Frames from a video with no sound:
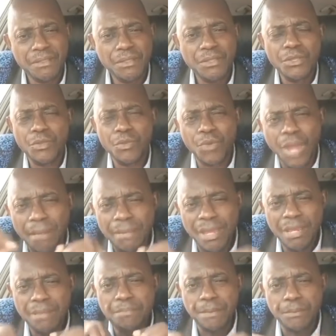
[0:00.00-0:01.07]
You know how
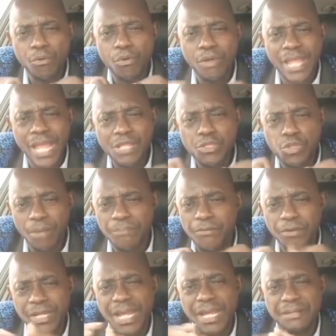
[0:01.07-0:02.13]
many people will get job
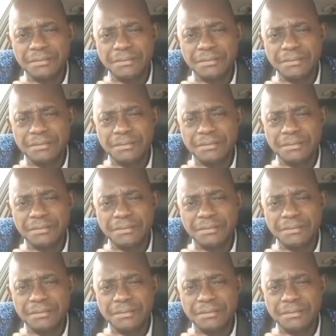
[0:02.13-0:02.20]
for that?